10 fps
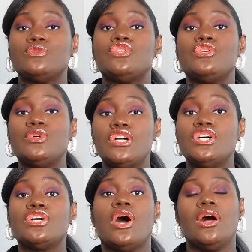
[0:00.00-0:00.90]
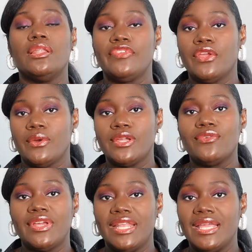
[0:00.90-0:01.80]
to cook all of your
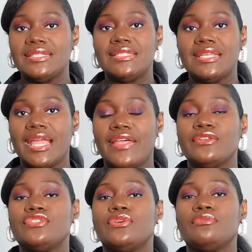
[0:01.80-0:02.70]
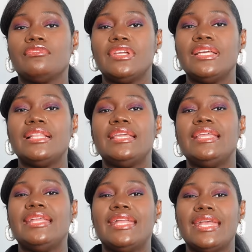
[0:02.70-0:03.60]
ingredients together to
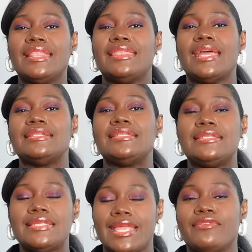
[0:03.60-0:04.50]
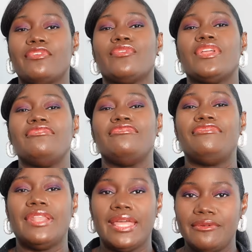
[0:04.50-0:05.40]
really get that savory
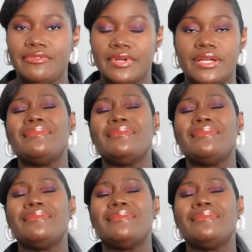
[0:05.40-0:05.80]
flavor.